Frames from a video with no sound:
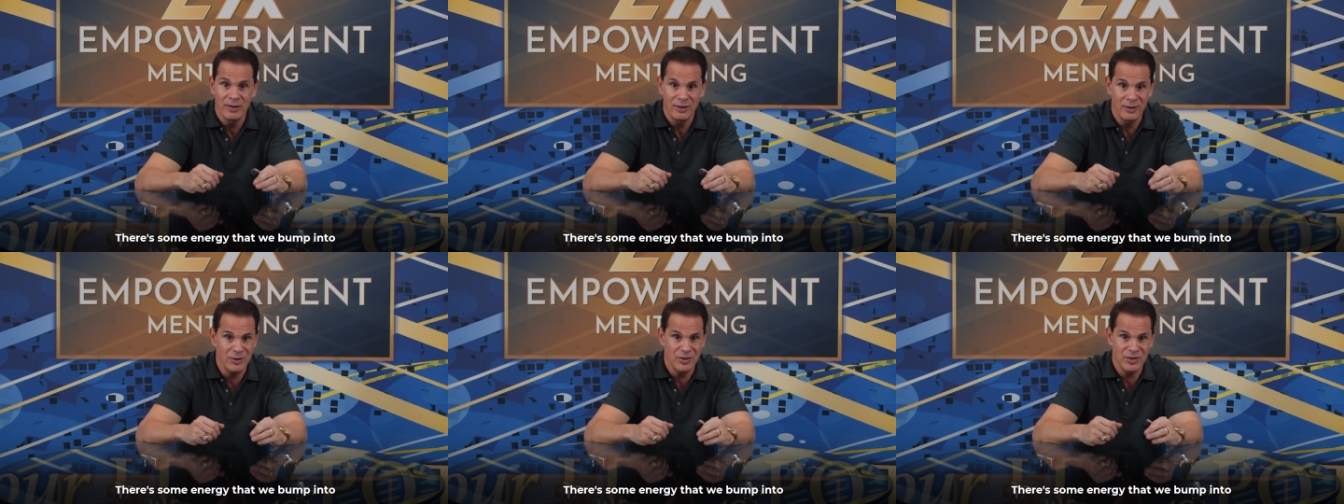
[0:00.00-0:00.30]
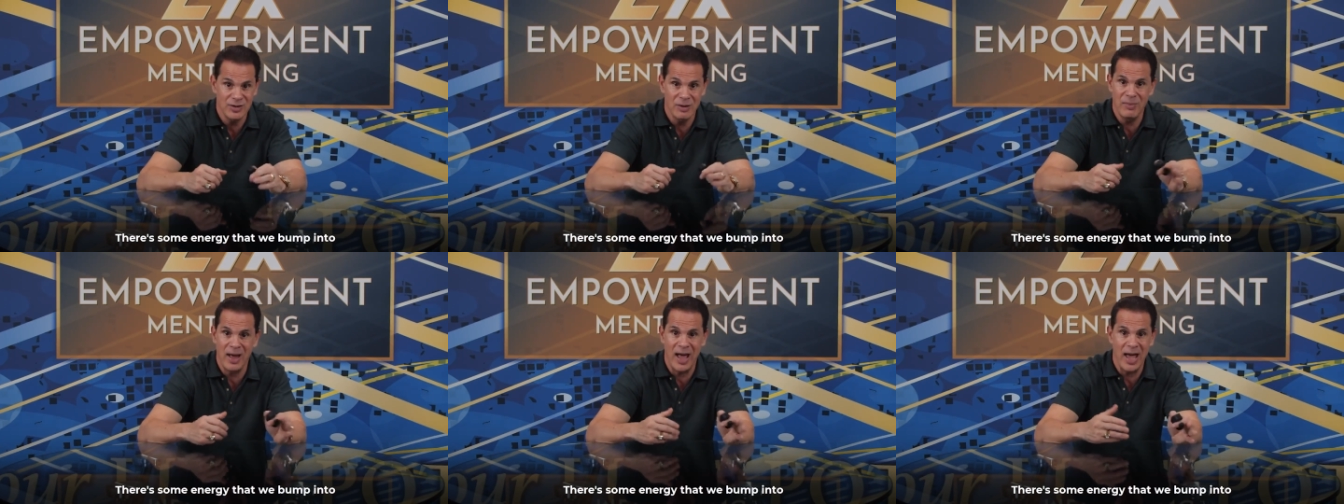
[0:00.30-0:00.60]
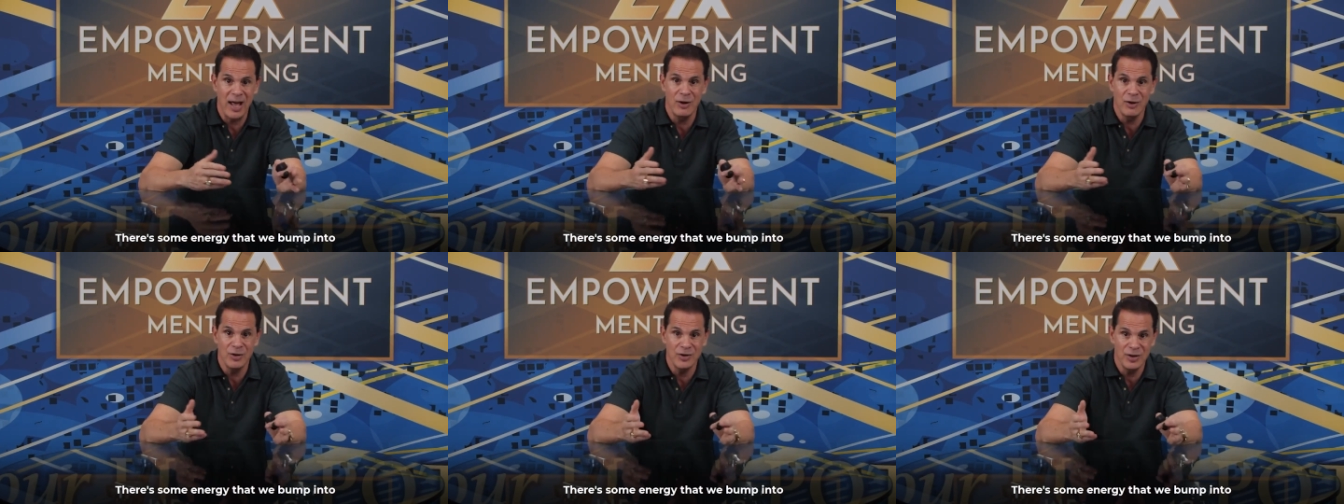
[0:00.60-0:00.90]
There's some
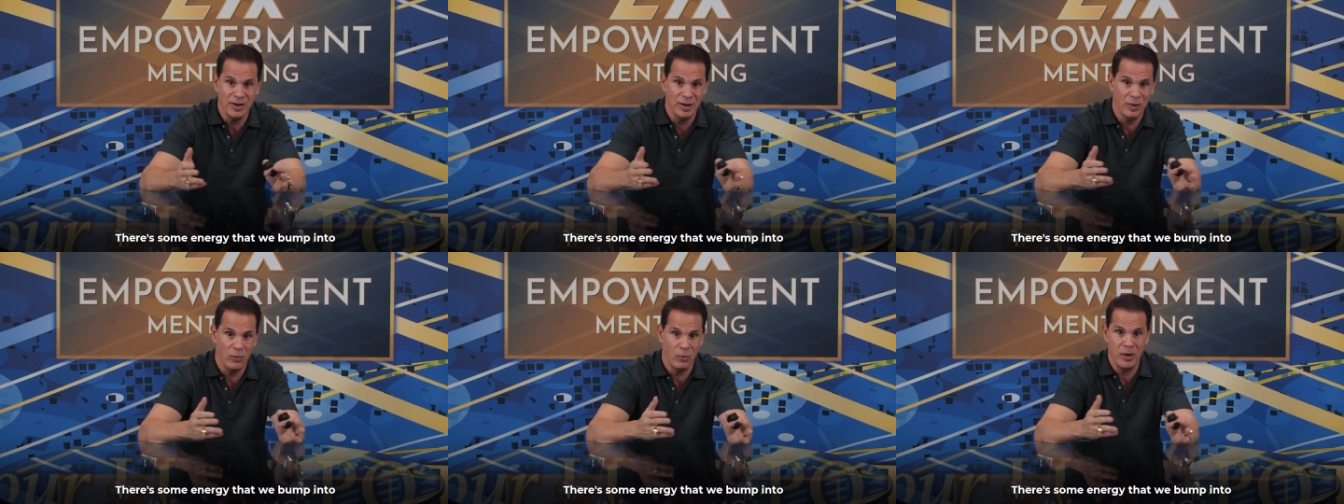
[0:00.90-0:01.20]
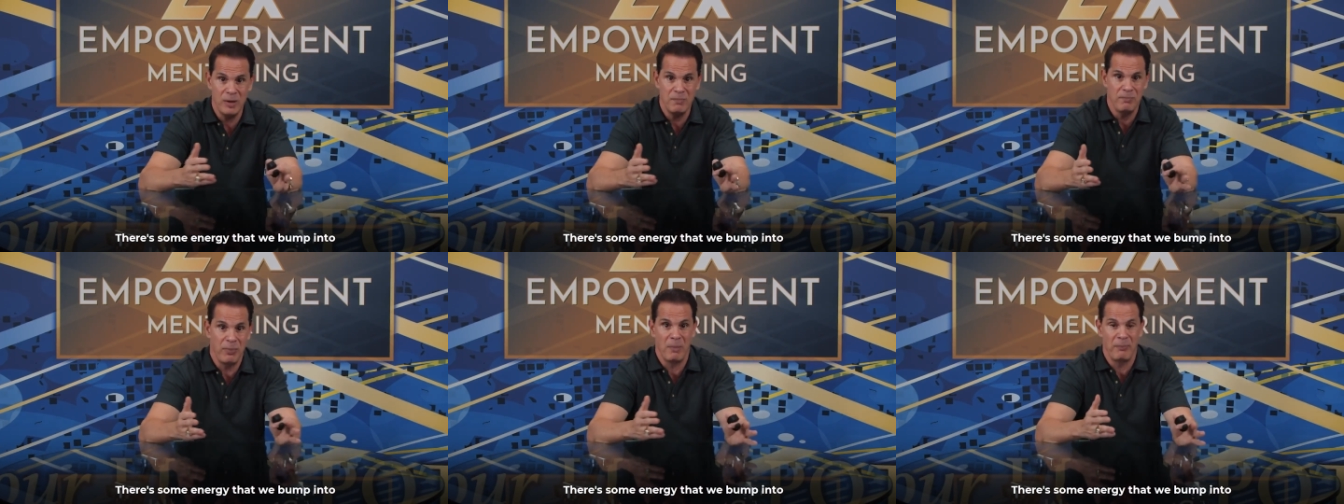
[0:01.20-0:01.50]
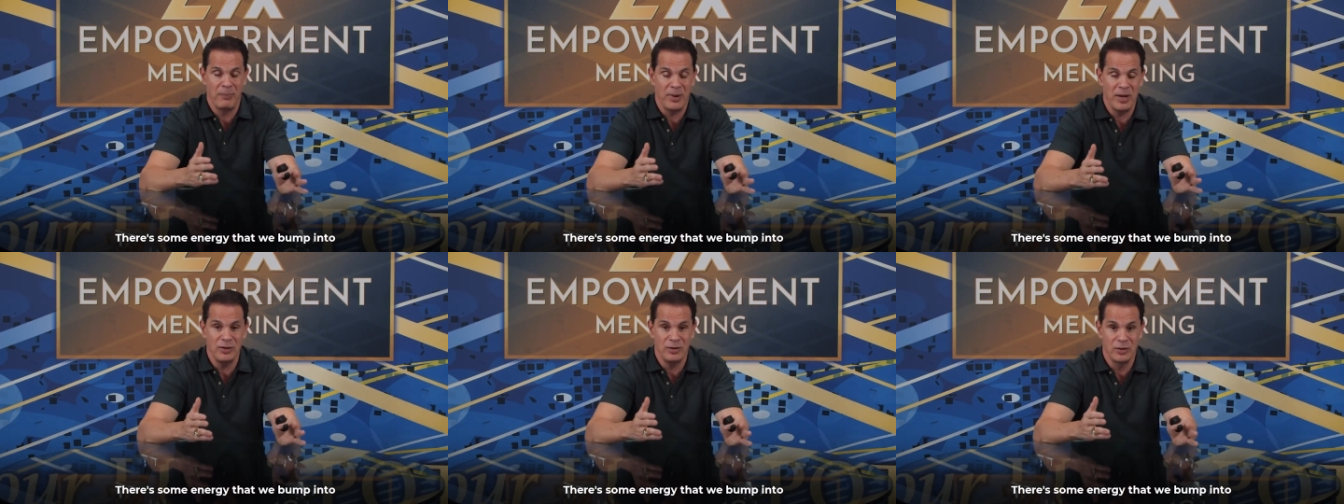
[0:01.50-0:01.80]
energy that we
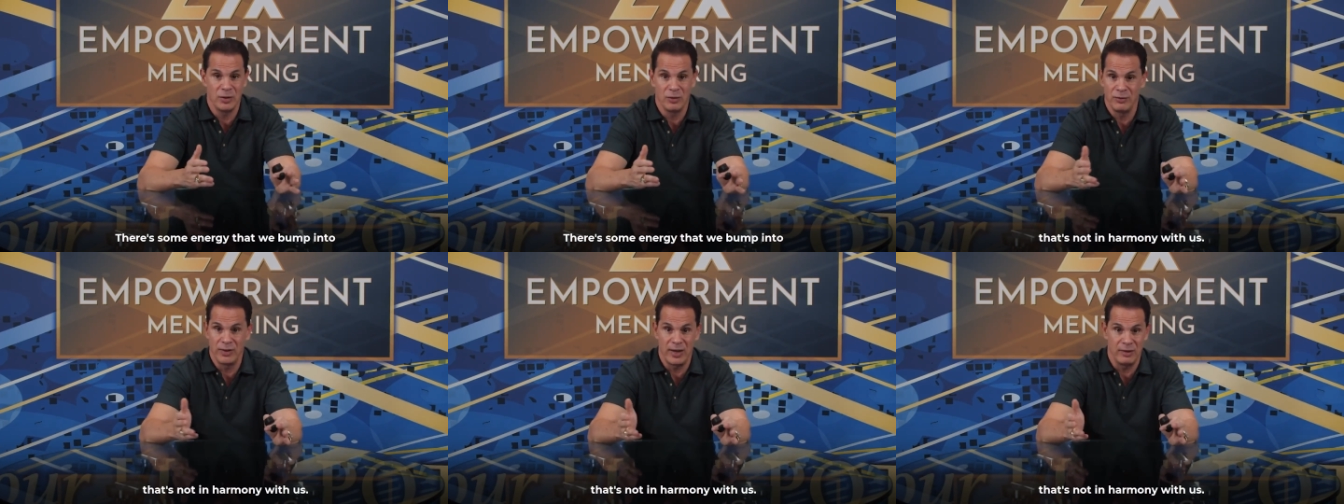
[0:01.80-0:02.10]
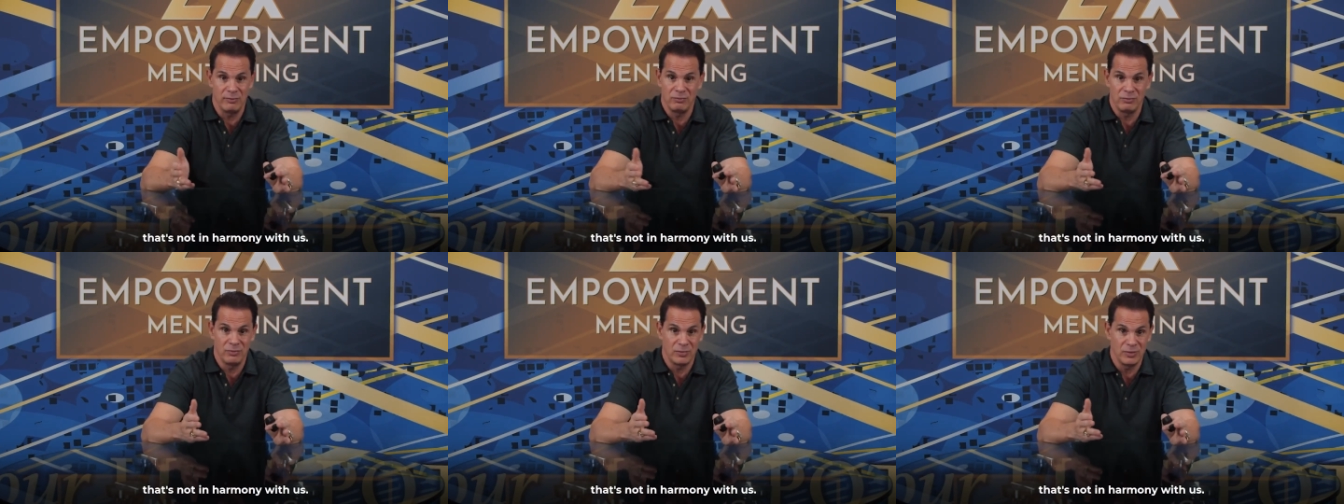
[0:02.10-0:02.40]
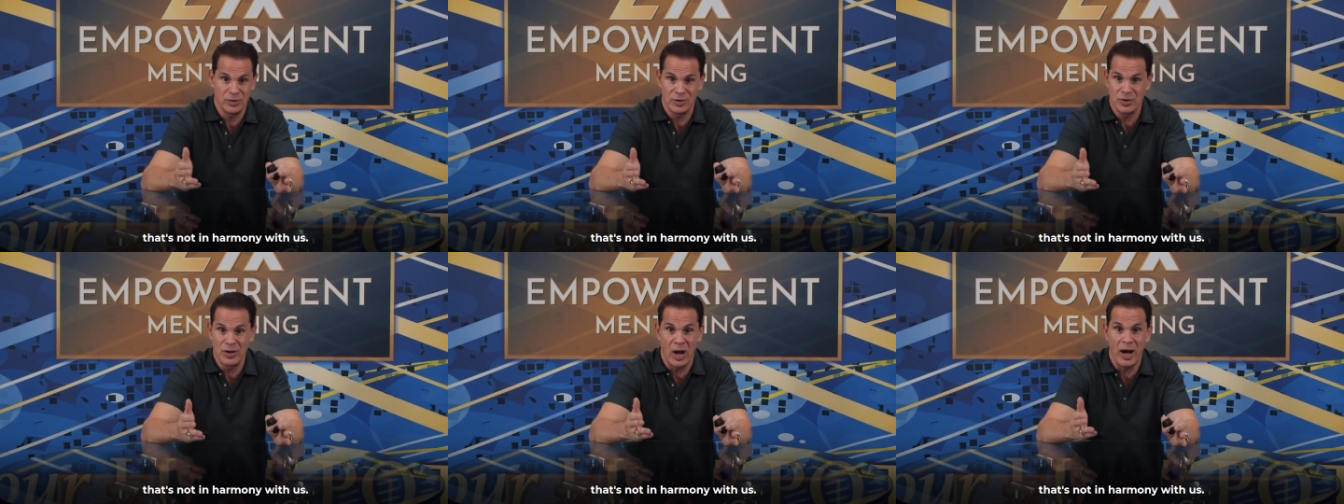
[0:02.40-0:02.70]
bump into
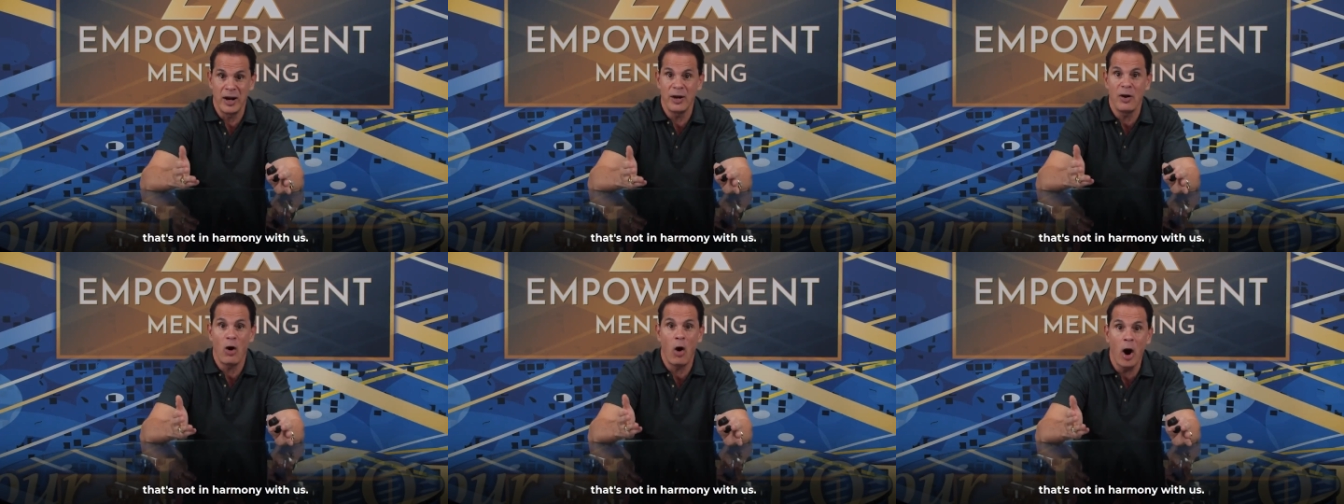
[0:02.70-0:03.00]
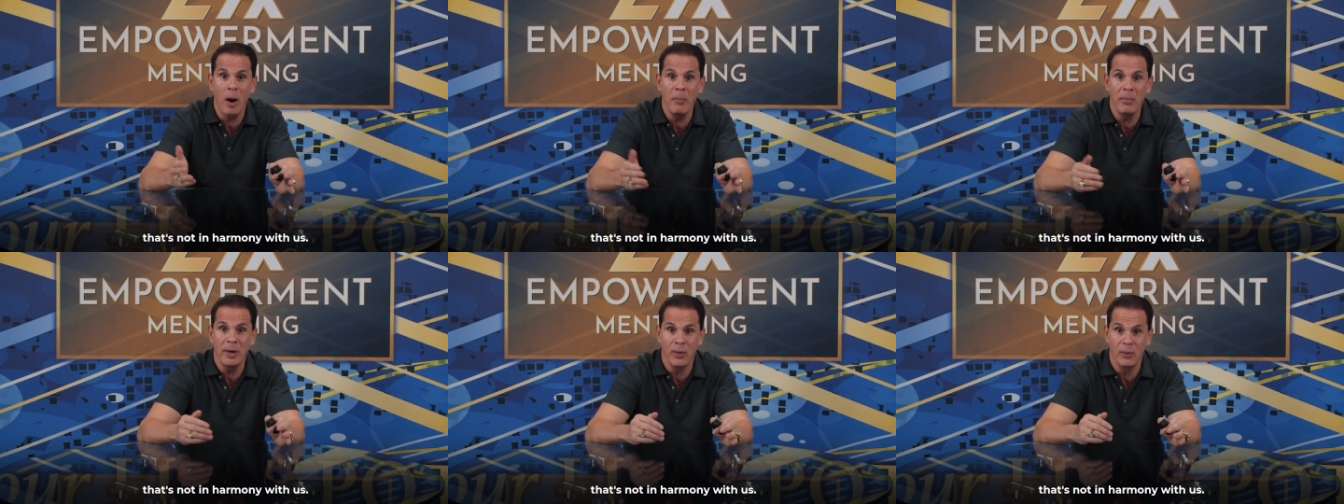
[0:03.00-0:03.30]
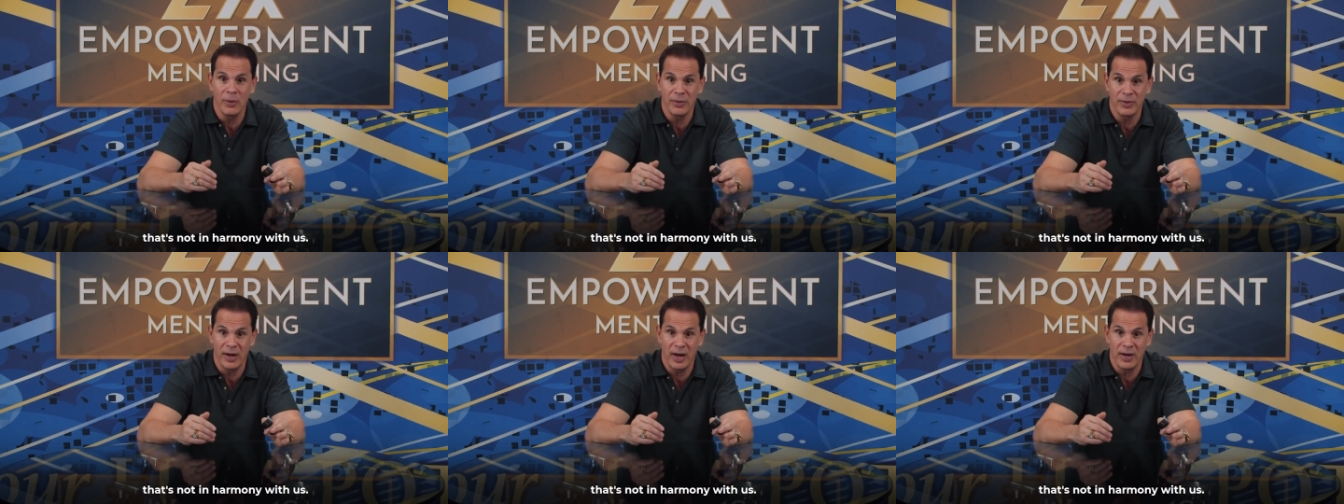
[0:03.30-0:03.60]
that's not in harmony
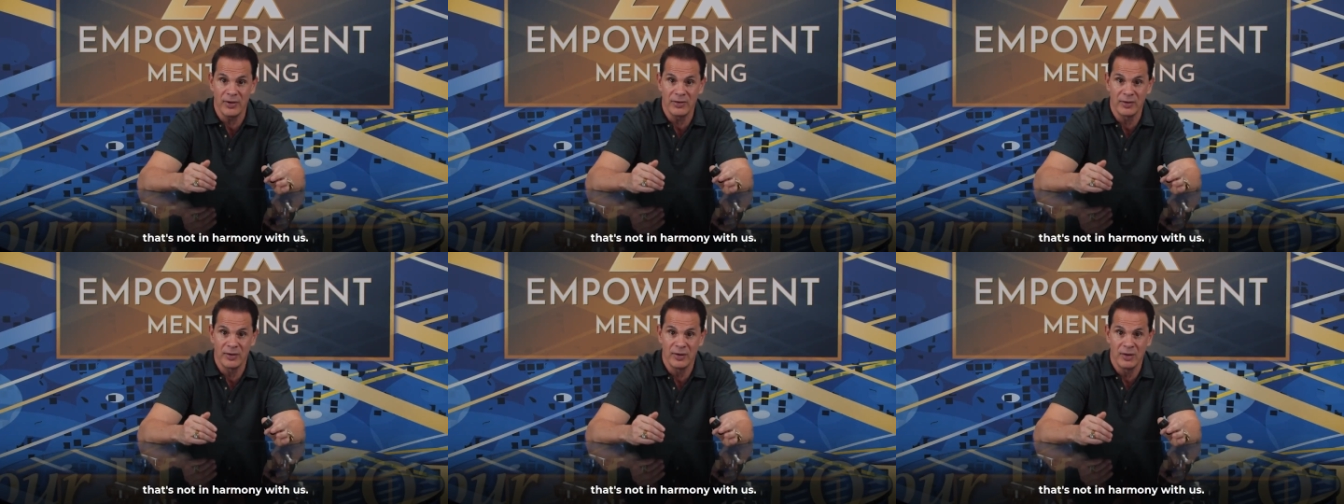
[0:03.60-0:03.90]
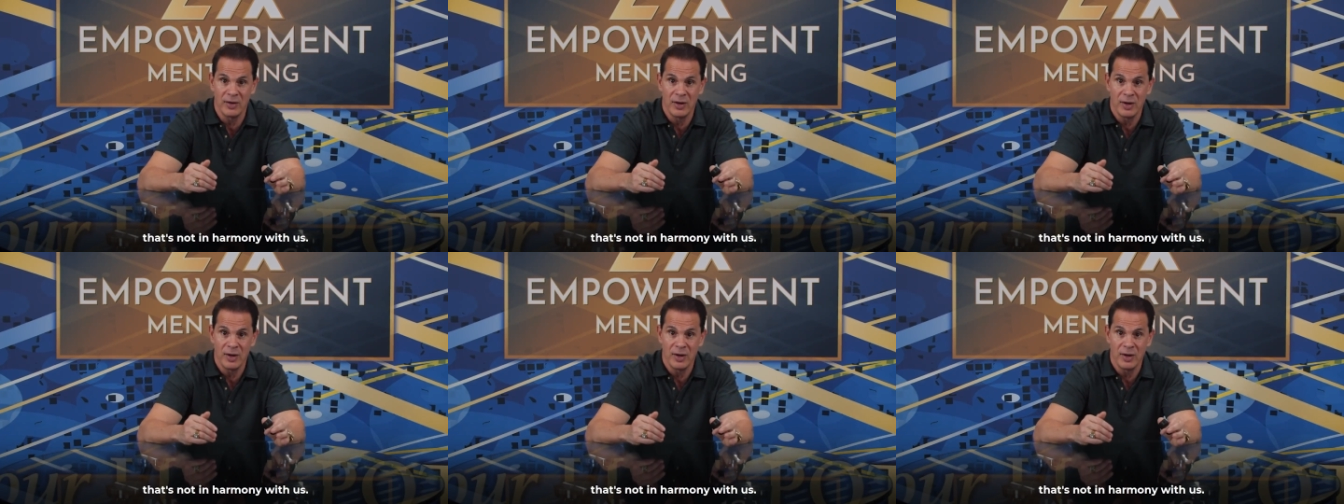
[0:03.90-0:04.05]
with us.